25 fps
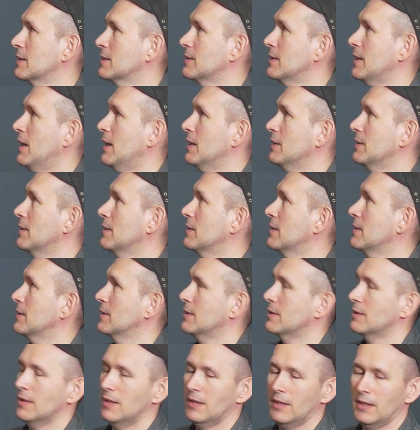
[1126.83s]
side in
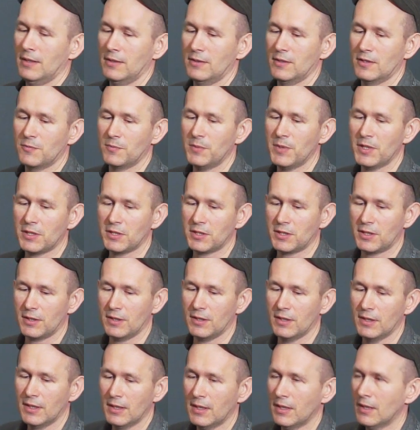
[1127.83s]
this
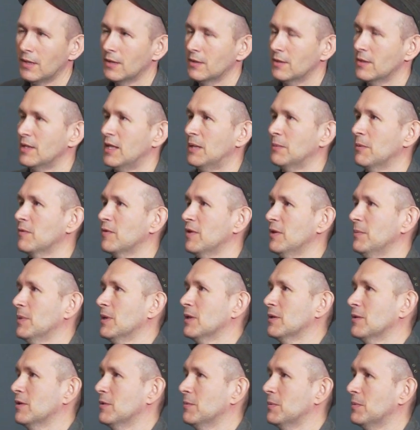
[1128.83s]
picture. So some of them
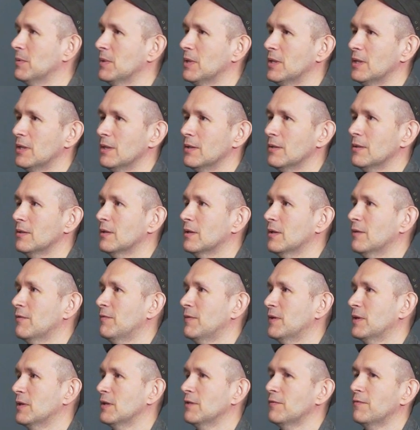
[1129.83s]
are going to be
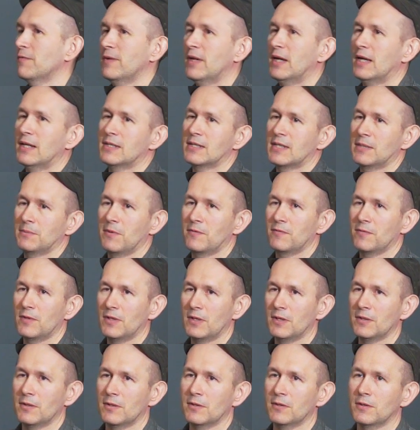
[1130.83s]
fairly flat, some of
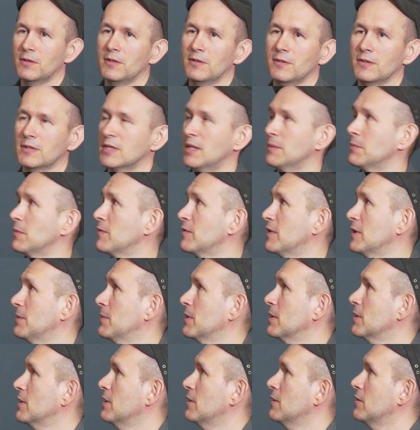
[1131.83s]

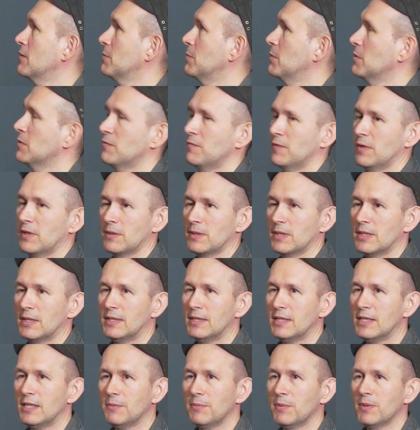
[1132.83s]
them are going to be fairly
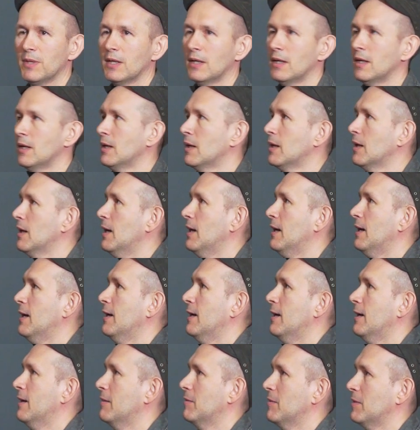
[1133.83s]
deep,
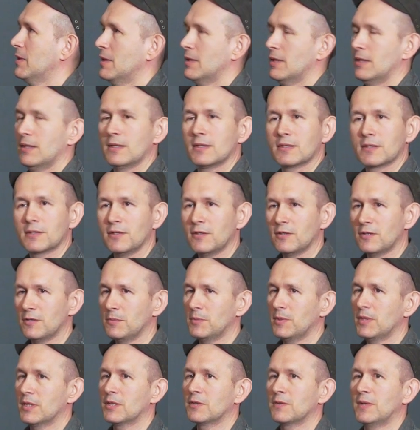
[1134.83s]
and there's going to
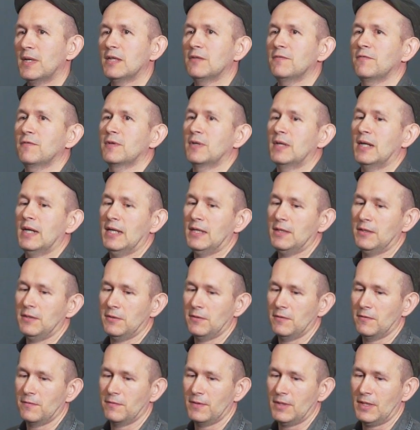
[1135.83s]
be a great
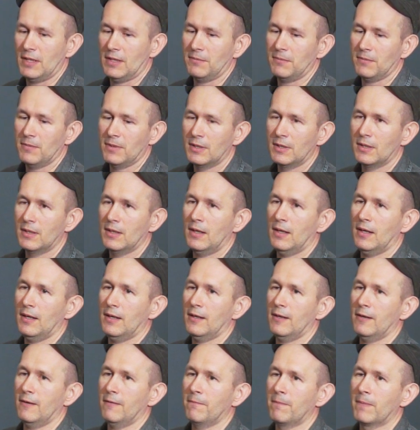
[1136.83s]
variety of them.
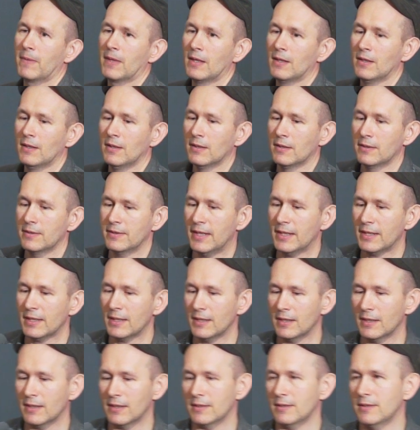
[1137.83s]

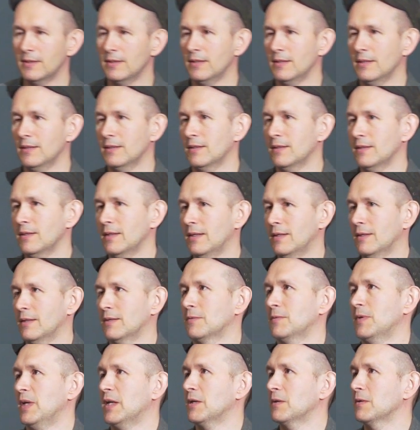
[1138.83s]
Taking the
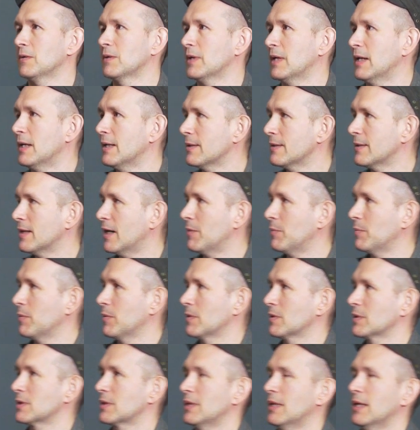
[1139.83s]
regular
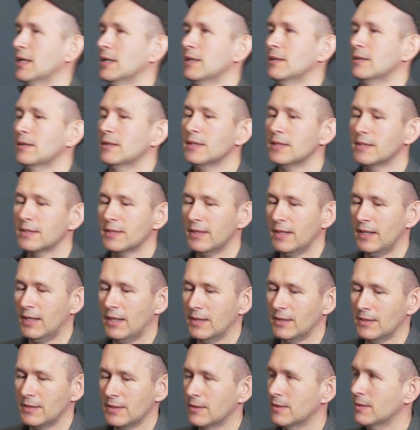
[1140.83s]
n-tuples, like in this
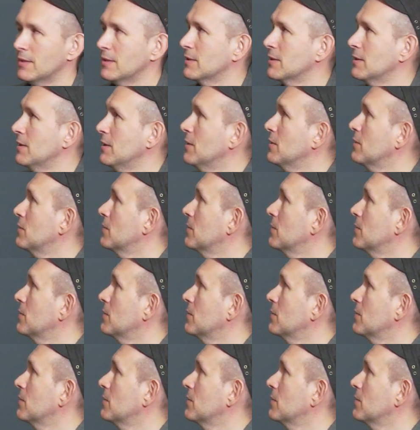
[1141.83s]
case, is going